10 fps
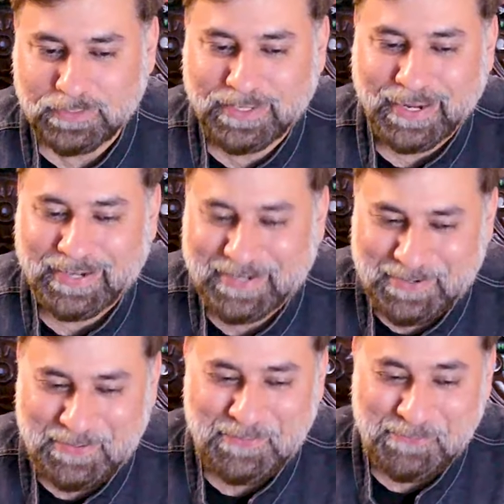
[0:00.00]
get
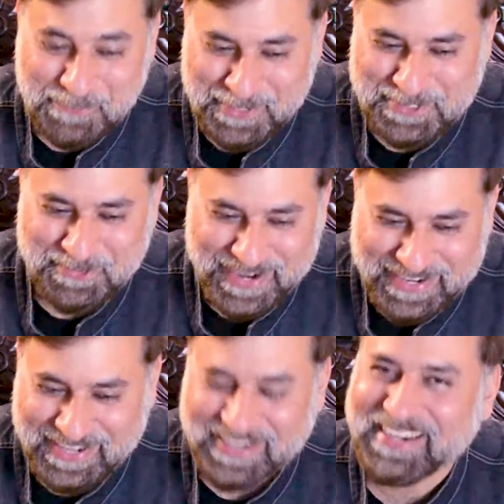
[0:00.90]

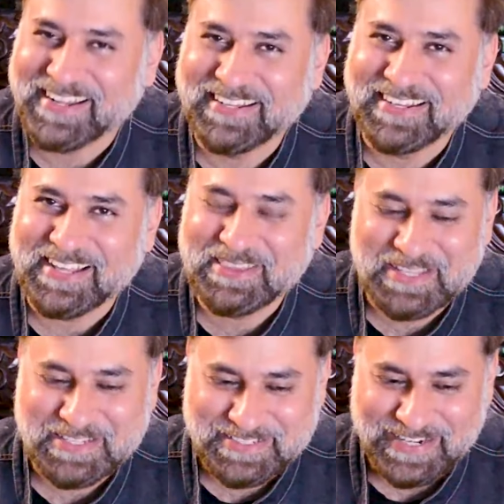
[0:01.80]
frustrated like
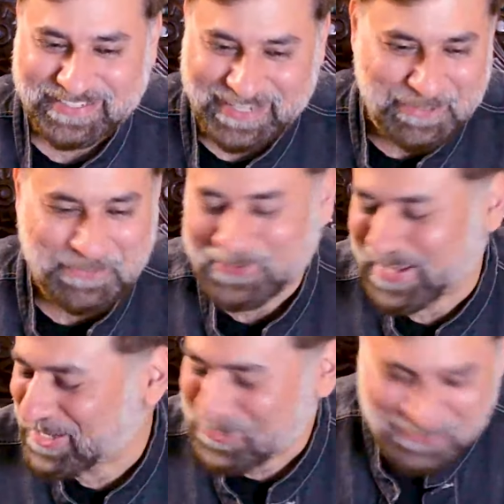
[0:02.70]
this, and then you go
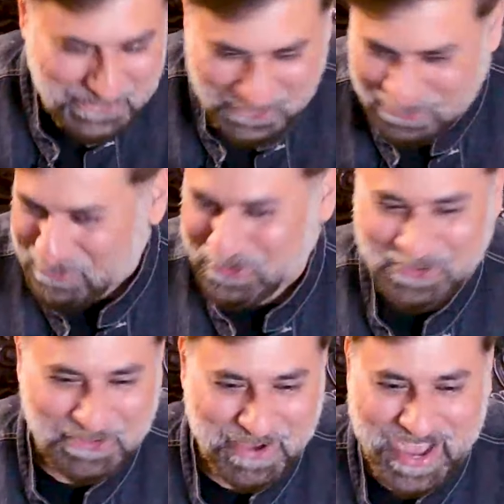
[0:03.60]
like, no more,
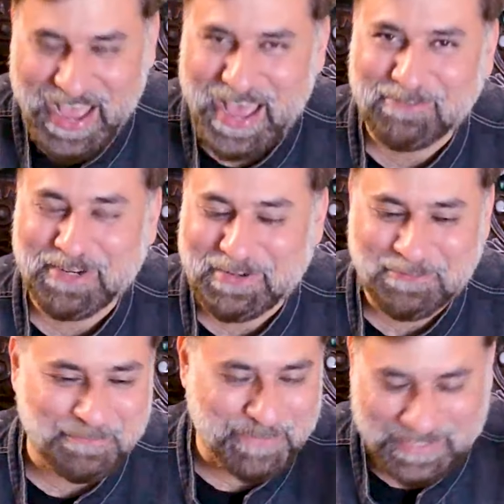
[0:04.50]
you know, I have
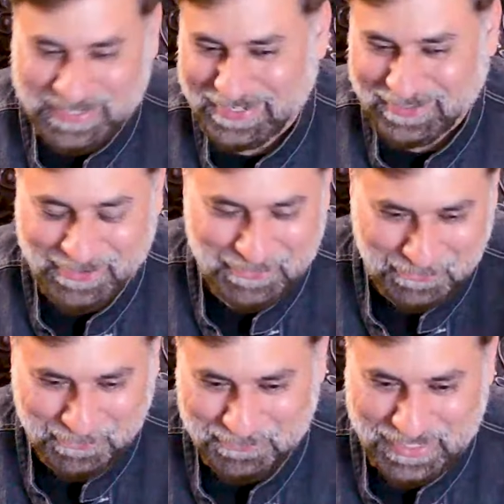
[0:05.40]
enough of it, and
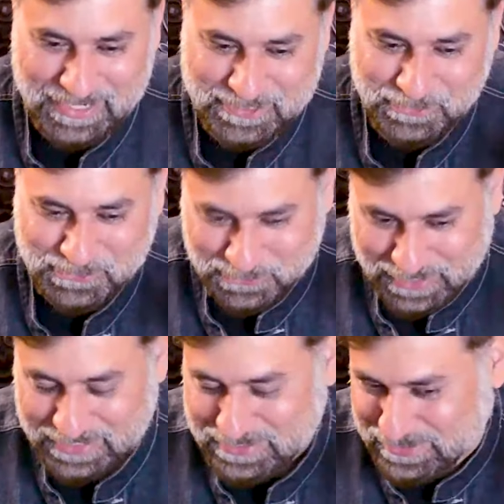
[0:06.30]
all of that. So
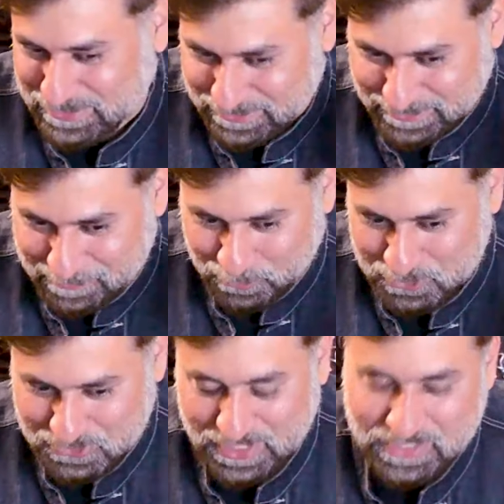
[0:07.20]
that's the
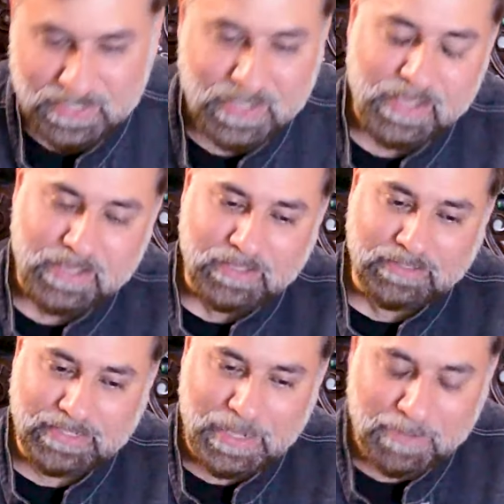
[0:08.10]
emotion that
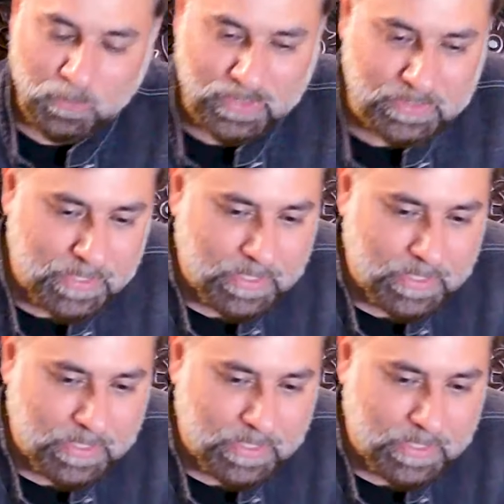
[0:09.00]
they're tapping with.